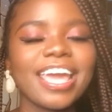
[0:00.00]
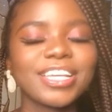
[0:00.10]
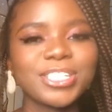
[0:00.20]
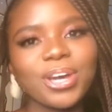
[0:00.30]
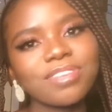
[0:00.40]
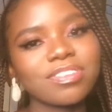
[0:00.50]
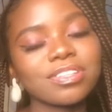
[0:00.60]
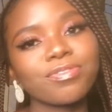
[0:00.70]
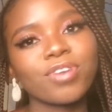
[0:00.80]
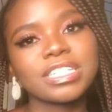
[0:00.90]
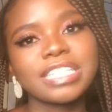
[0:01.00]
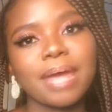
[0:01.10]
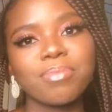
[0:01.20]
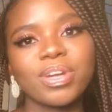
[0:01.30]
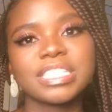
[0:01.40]
so if this is the first
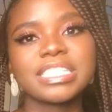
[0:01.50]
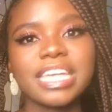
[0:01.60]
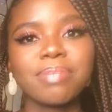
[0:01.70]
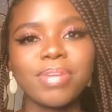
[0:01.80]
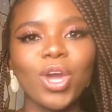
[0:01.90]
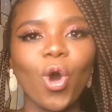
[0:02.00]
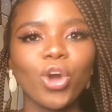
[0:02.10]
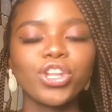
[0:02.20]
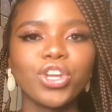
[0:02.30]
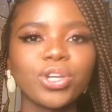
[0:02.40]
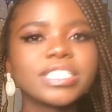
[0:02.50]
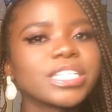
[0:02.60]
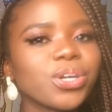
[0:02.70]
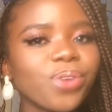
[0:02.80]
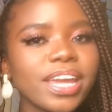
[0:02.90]
time you're seeing me on your
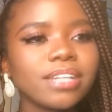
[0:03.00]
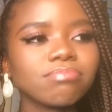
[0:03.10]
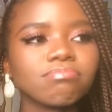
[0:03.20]
screen